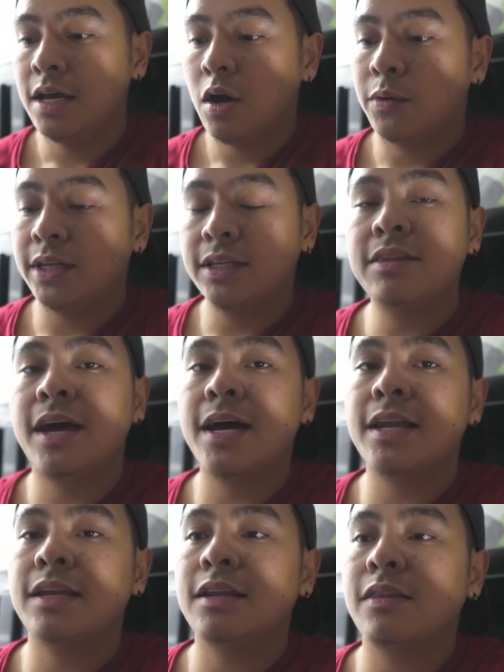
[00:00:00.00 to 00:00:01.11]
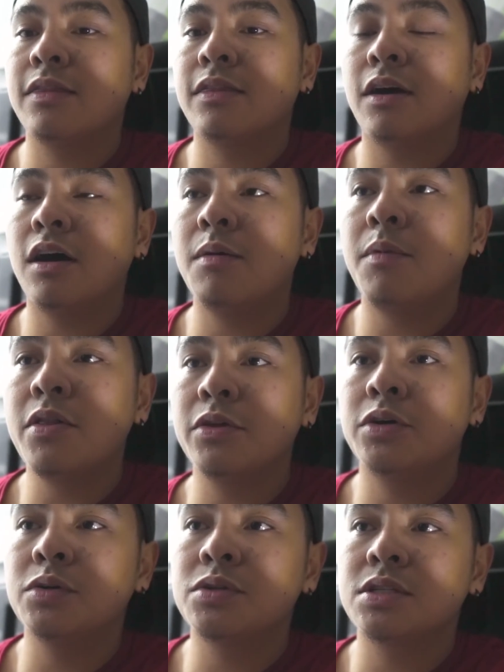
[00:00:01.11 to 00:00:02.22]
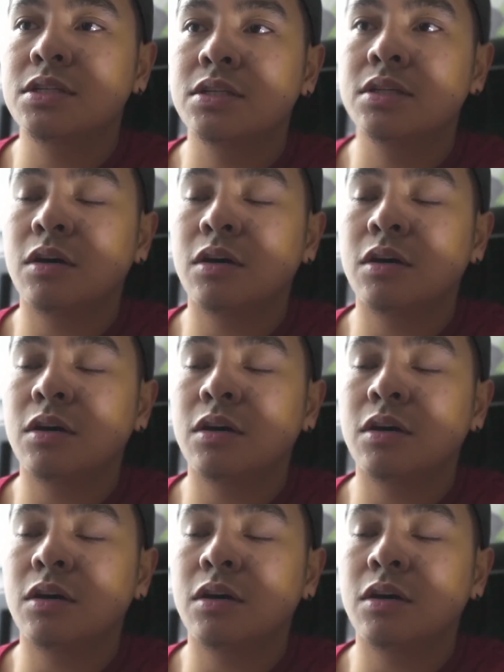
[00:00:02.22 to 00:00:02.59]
When I did that, the hub on those,